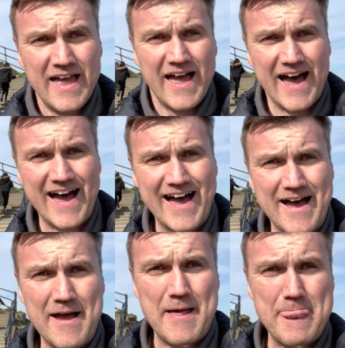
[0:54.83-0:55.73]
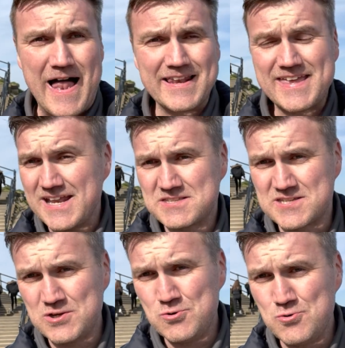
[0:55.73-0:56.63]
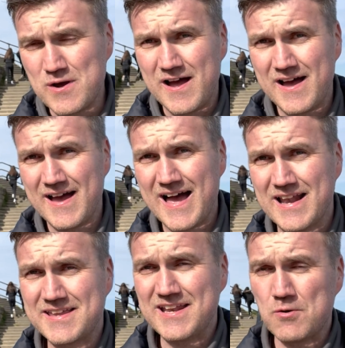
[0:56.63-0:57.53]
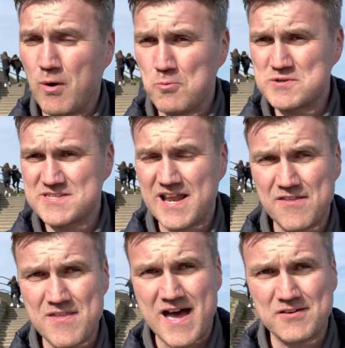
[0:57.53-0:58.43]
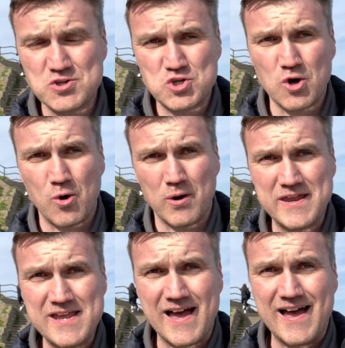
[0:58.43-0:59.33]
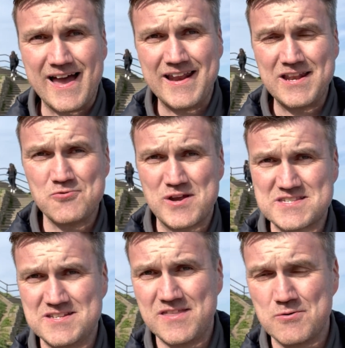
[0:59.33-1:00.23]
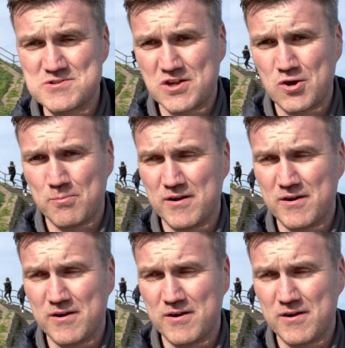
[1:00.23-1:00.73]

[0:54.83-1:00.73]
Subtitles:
I'll get to what was said in that shortly, and interestingly there was a couple